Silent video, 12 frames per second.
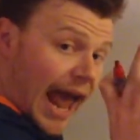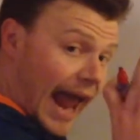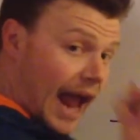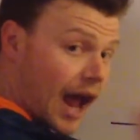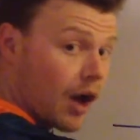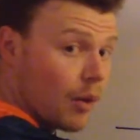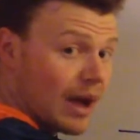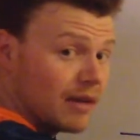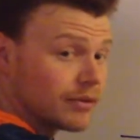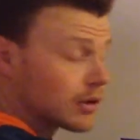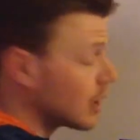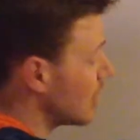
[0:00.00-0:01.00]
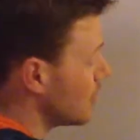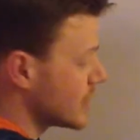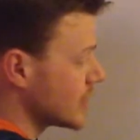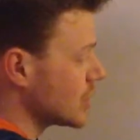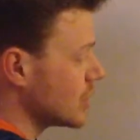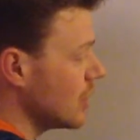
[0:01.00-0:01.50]
However, and
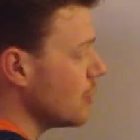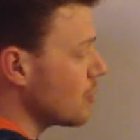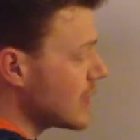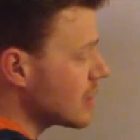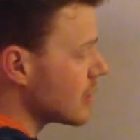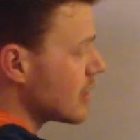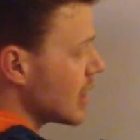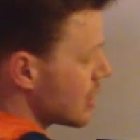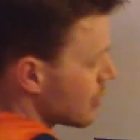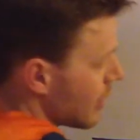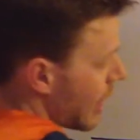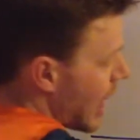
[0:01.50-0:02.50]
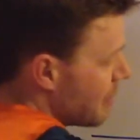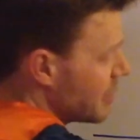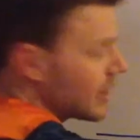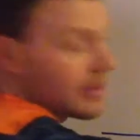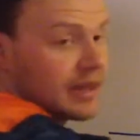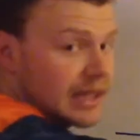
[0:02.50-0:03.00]
what's so weird, your
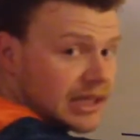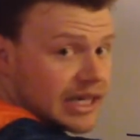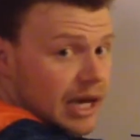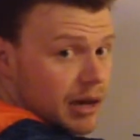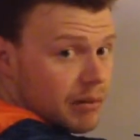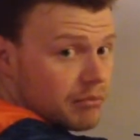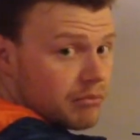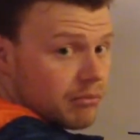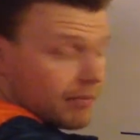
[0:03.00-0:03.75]
epithelium